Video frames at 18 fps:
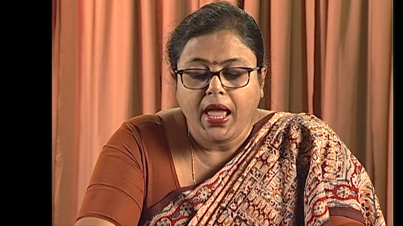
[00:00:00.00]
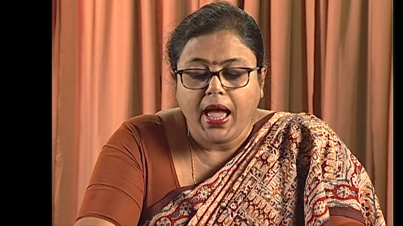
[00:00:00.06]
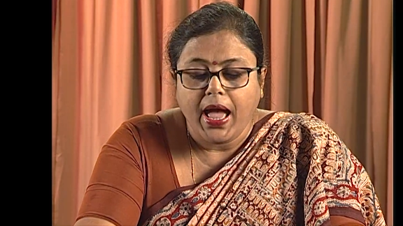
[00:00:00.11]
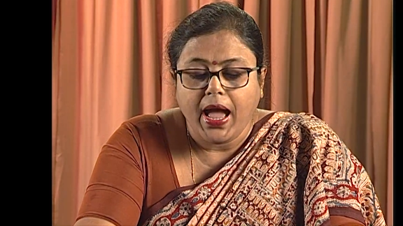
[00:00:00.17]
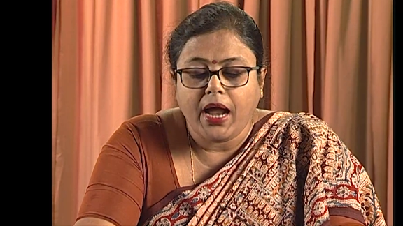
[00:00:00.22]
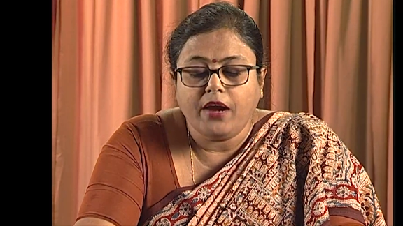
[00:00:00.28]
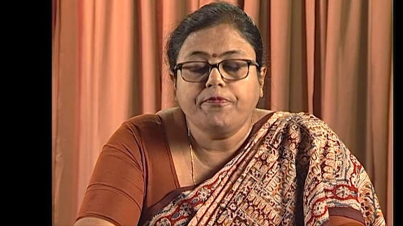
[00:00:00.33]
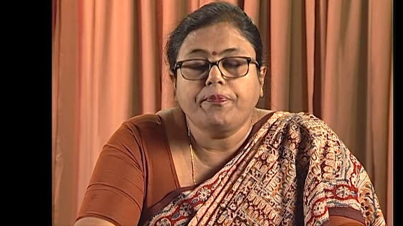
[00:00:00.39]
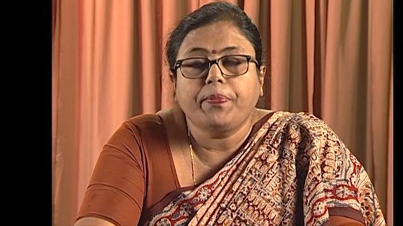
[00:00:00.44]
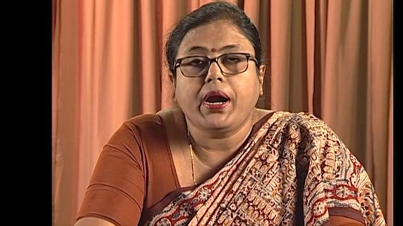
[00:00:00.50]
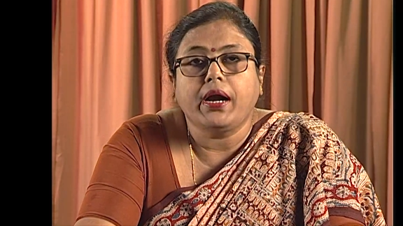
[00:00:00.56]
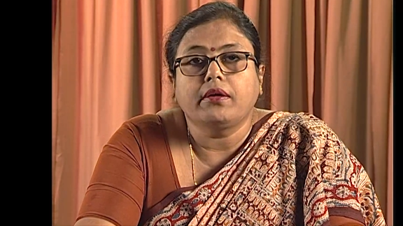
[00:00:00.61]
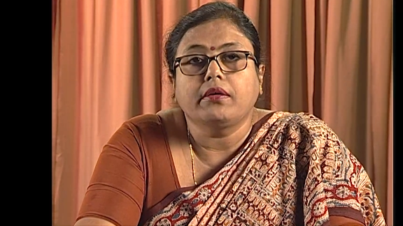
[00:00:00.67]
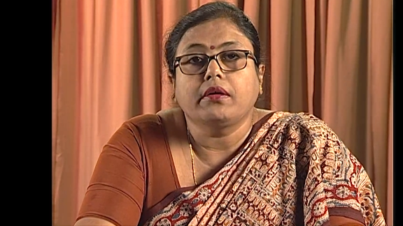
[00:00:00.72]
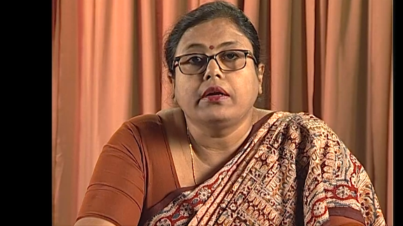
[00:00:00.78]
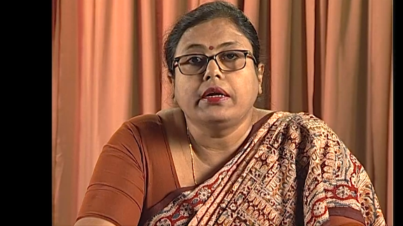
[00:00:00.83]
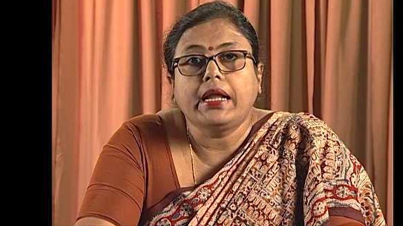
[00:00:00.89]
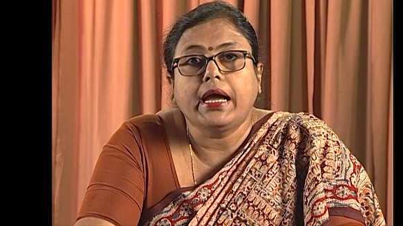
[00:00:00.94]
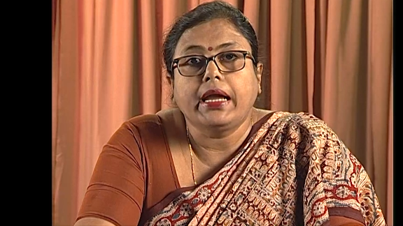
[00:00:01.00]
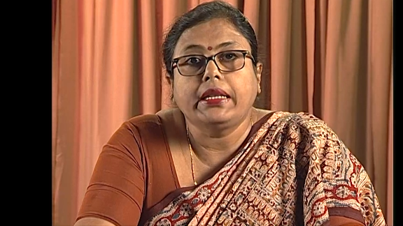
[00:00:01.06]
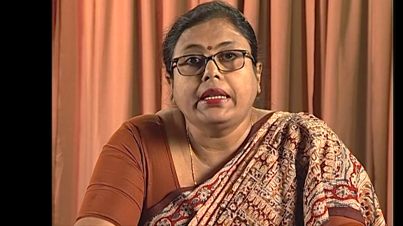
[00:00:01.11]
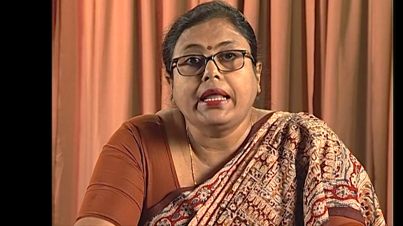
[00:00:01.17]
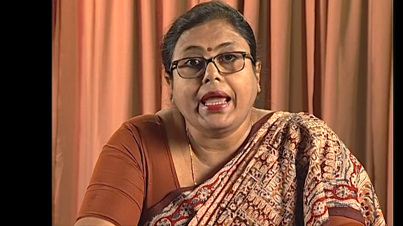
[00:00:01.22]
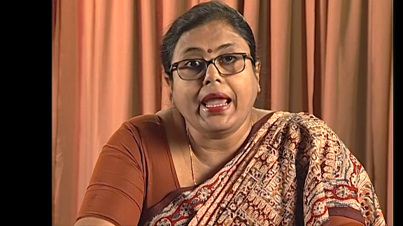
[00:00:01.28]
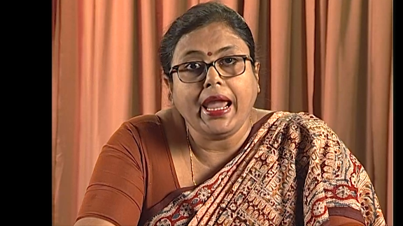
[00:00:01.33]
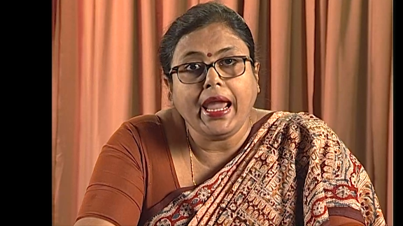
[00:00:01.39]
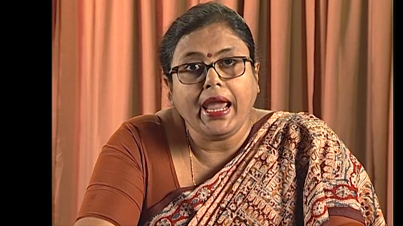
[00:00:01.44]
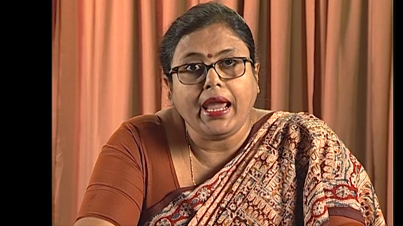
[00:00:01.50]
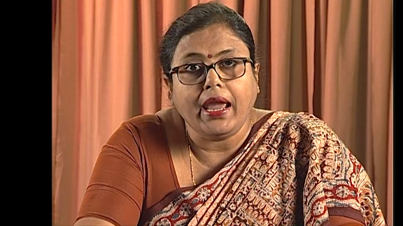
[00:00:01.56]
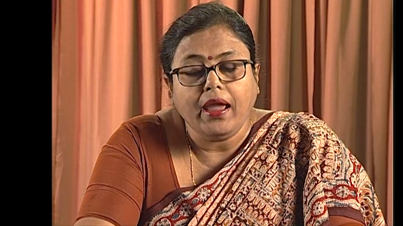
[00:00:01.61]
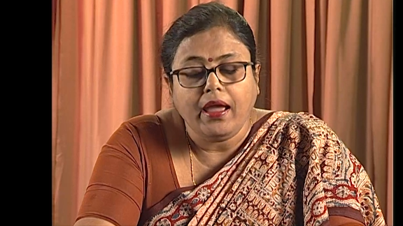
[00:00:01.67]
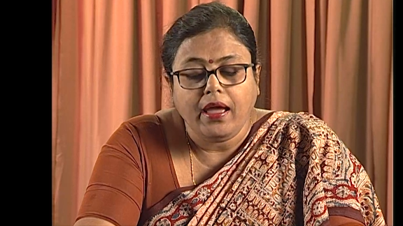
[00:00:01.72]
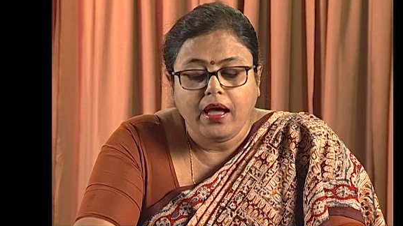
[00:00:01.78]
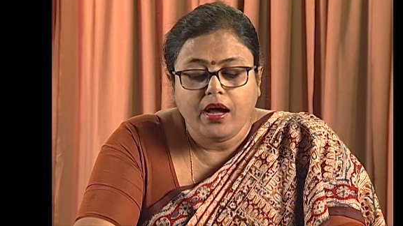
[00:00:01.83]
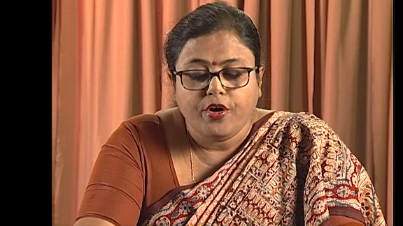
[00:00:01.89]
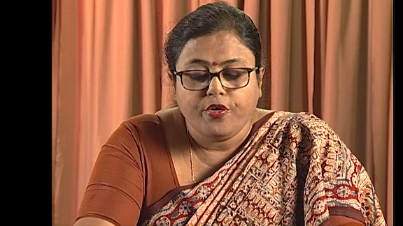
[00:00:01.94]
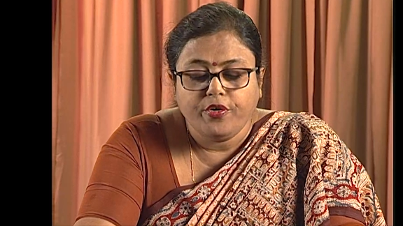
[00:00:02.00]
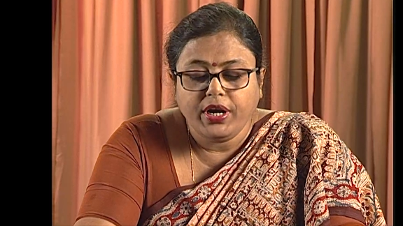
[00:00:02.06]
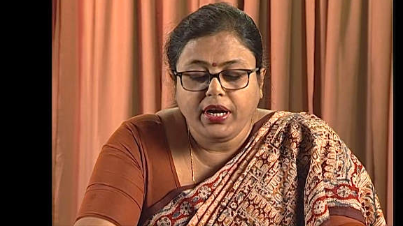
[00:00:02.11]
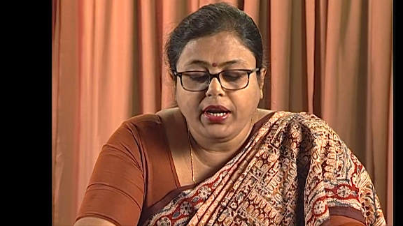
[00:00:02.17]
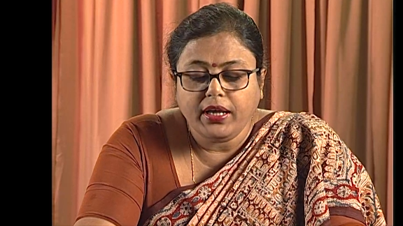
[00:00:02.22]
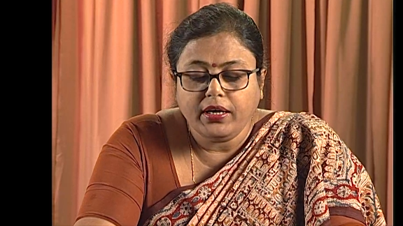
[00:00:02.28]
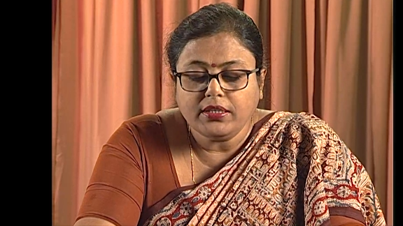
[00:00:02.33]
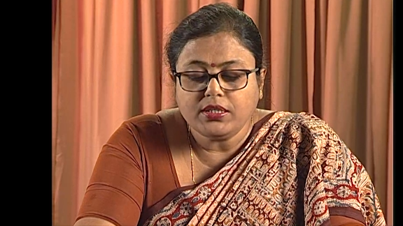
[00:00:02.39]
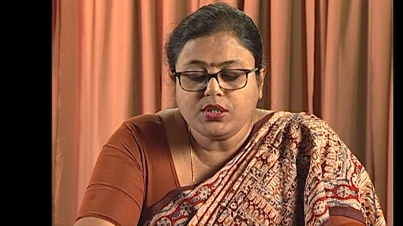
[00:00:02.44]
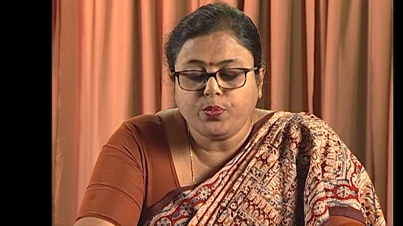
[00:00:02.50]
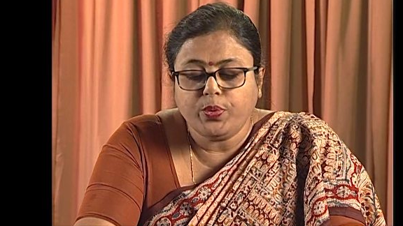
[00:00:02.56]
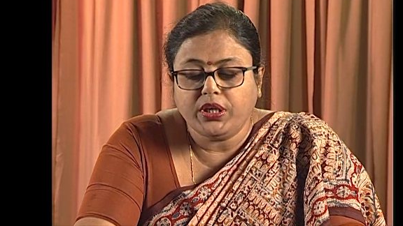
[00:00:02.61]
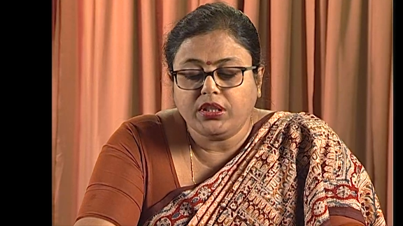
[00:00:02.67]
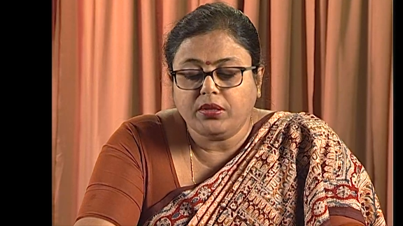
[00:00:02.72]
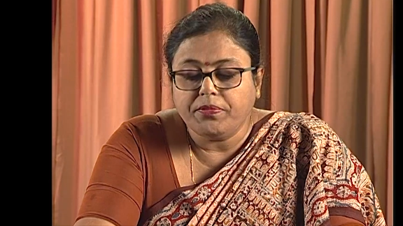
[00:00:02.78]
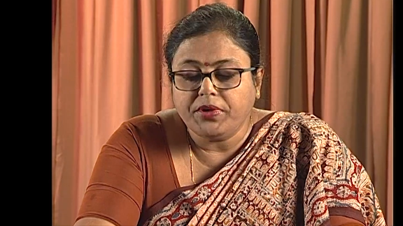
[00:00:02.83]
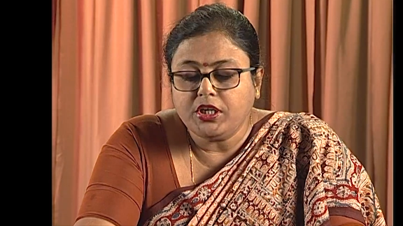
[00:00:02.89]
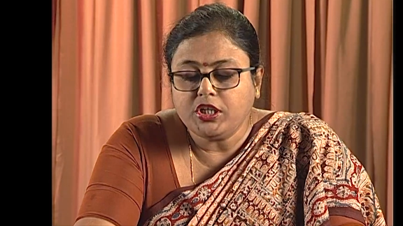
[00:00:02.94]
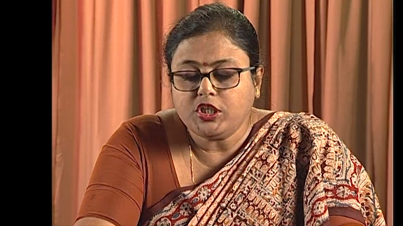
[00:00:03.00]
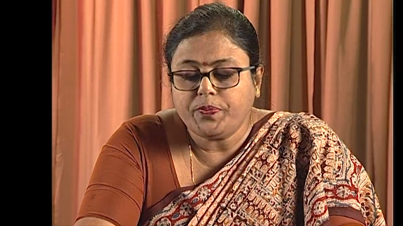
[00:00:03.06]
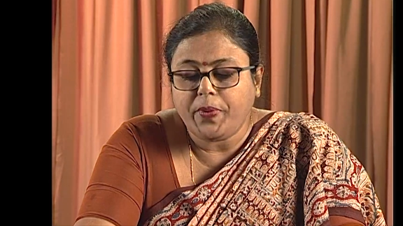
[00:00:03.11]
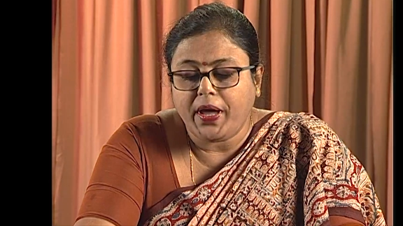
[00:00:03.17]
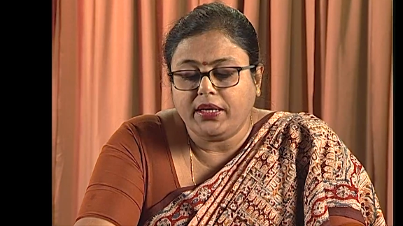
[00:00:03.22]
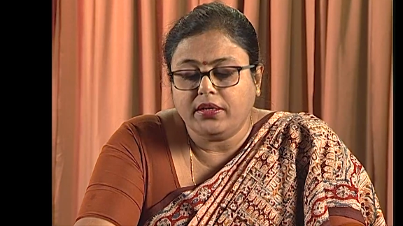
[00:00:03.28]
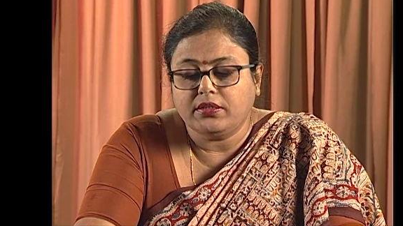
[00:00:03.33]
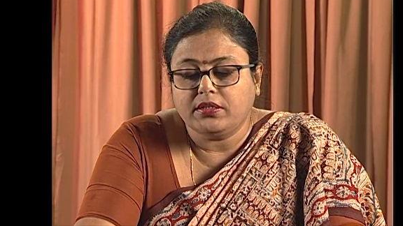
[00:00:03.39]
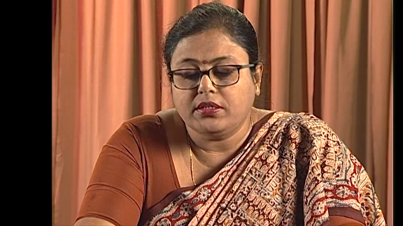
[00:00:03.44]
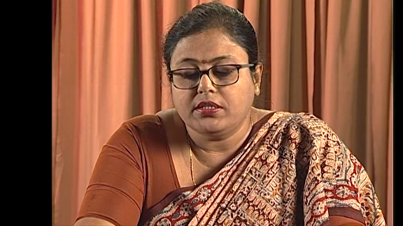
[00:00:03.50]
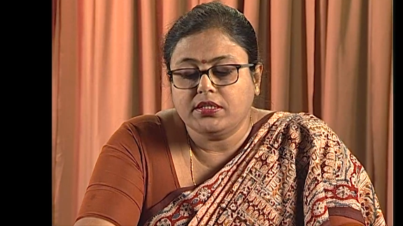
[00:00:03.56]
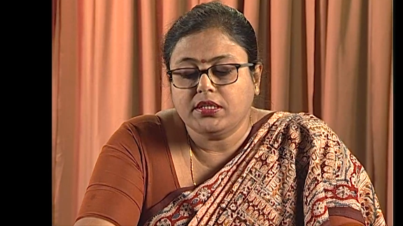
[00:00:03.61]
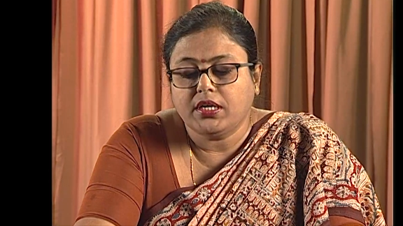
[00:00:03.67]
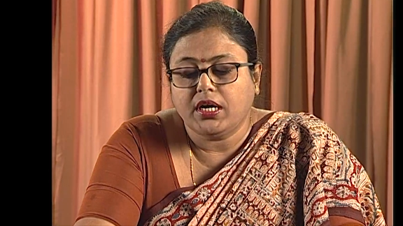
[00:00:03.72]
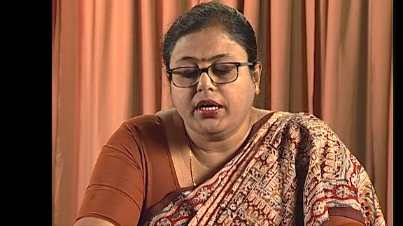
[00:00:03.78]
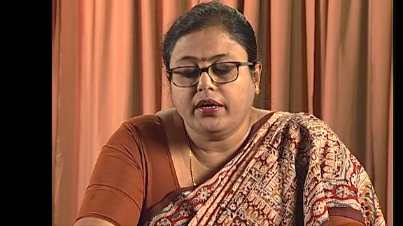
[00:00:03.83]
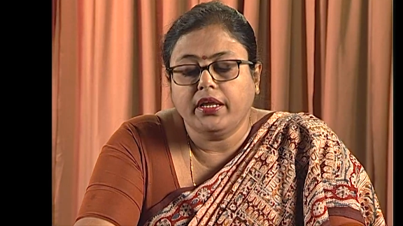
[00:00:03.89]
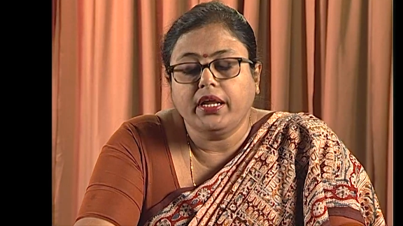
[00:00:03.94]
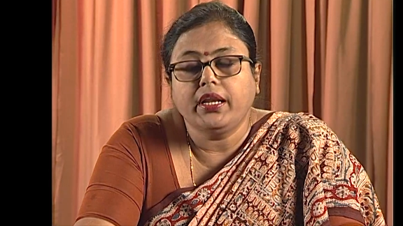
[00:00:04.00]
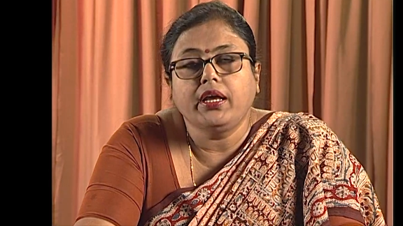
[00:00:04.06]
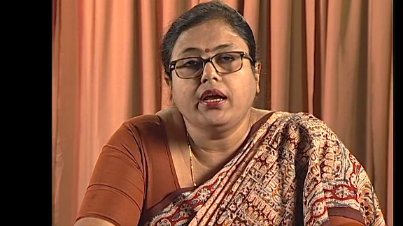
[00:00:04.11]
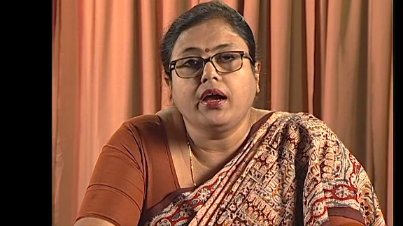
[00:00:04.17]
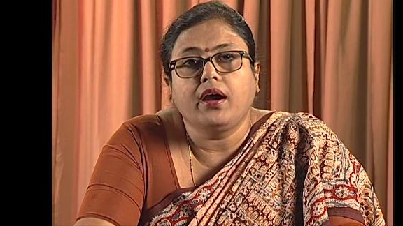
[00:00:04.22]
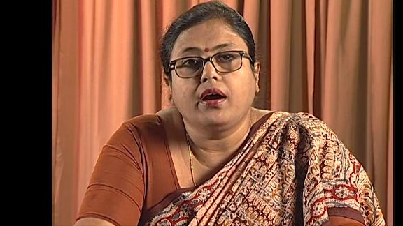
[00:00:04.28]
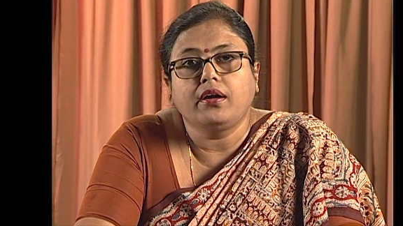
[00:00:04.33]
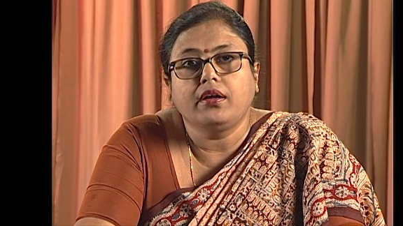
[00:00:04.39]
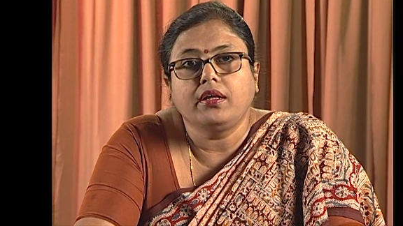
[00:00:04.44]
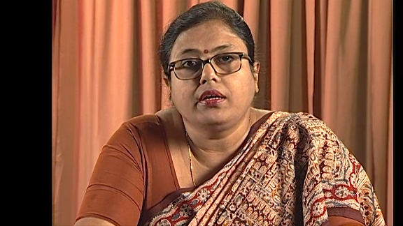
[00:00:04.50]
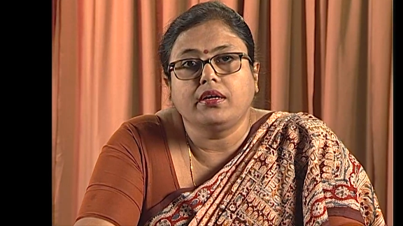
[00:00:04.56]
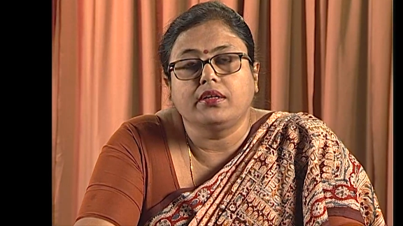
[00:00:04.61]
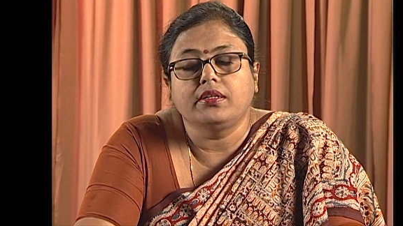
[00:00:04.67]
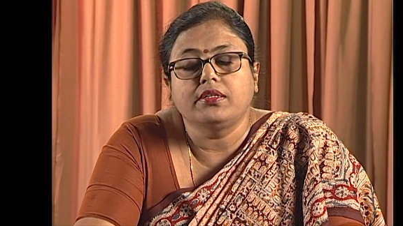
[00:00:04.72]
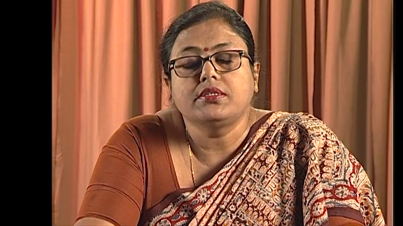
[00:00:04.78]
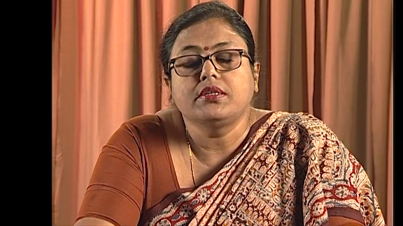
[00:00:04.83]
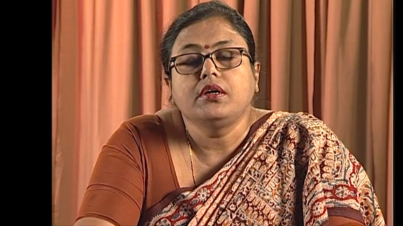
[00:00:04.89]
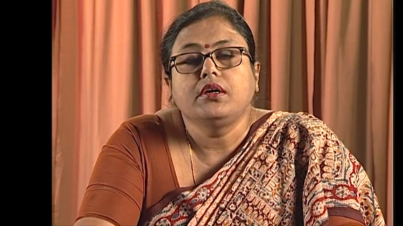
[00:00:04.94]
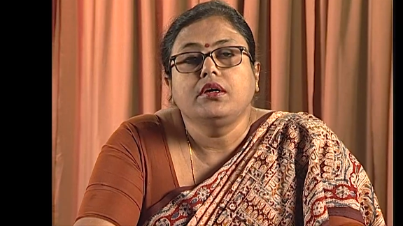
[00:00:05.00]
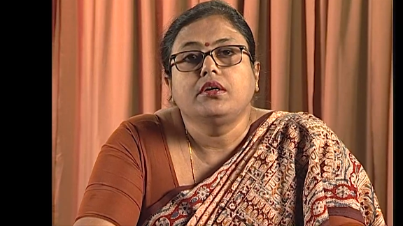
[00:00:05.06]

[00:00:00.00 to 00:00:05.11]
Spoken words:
and Part 9A relates with municipalities containing articles